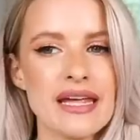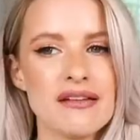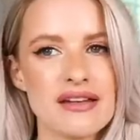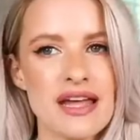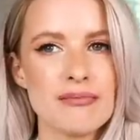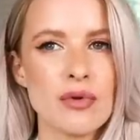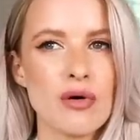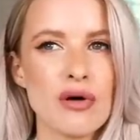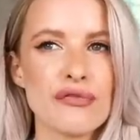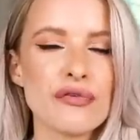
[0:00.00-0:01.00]
It is a
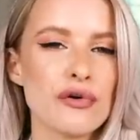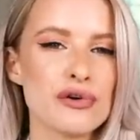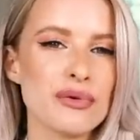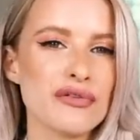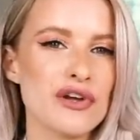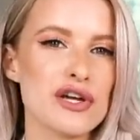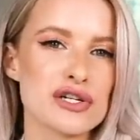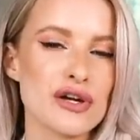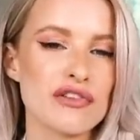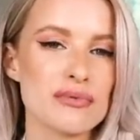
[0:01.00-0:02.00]
more affordable
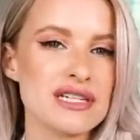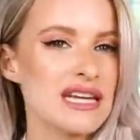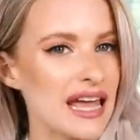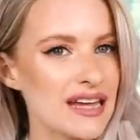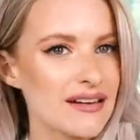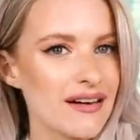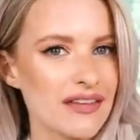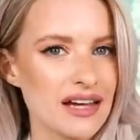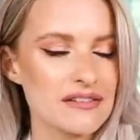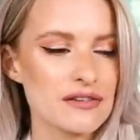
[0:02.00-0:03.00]
version of the Bottega,
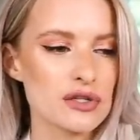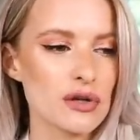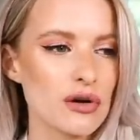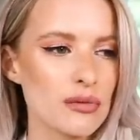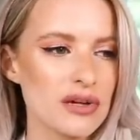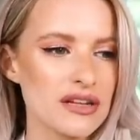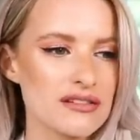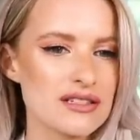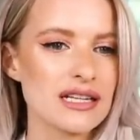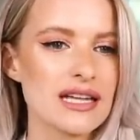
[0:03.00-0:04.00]
that is for sure, but it's
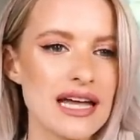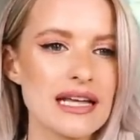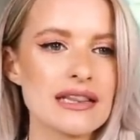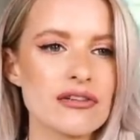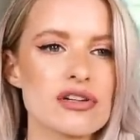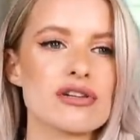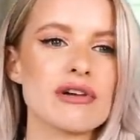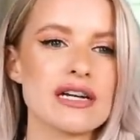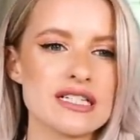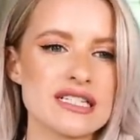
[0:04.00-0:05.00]
still a
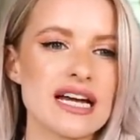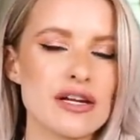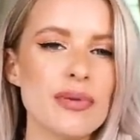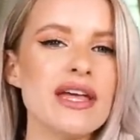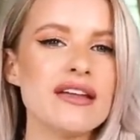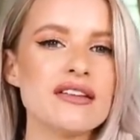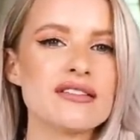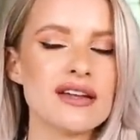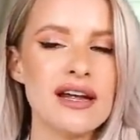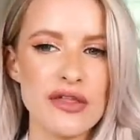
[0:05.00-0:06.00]
luxury designer
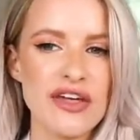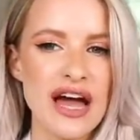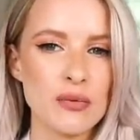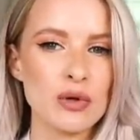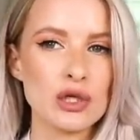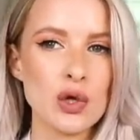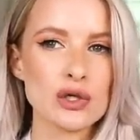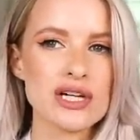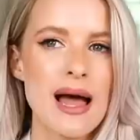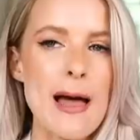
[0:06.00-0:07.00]
piece that will
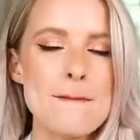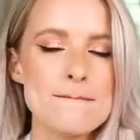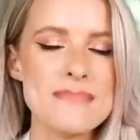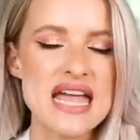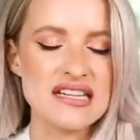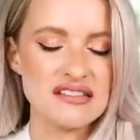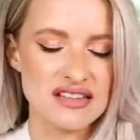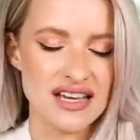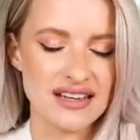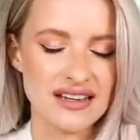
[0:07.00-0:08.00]
look
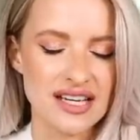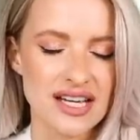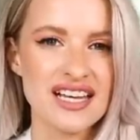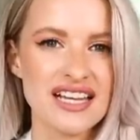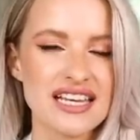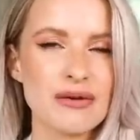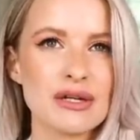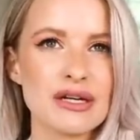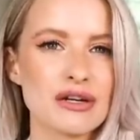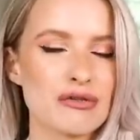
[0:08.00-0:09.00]
amazing. Like, it
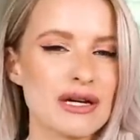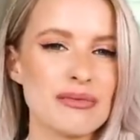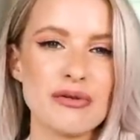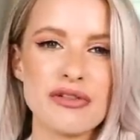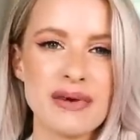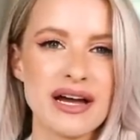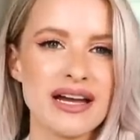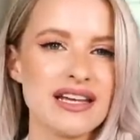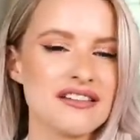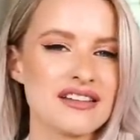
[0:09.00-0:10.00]
would look incredible with
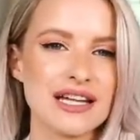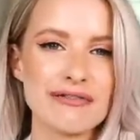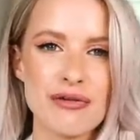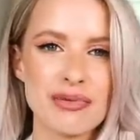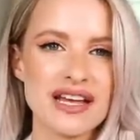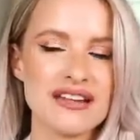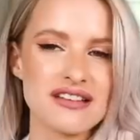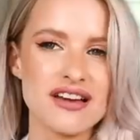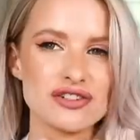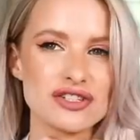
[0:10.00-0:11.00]
my Saint Laurent
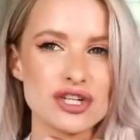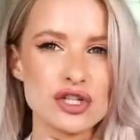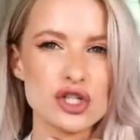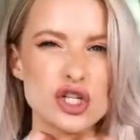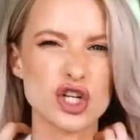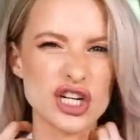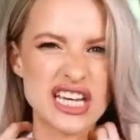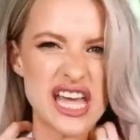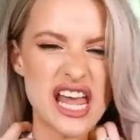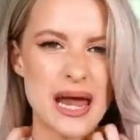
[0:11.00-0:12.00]
blazer, just
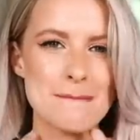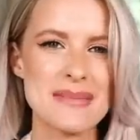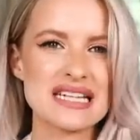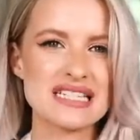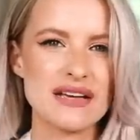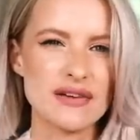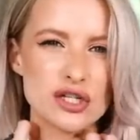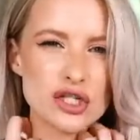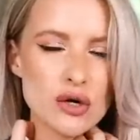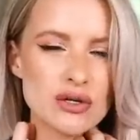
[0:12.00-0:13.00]
chunky and massive
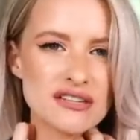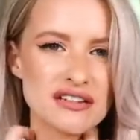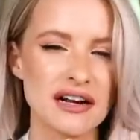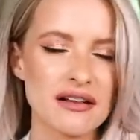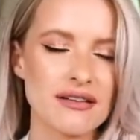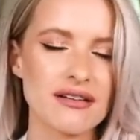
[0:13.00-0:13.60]
and choker style.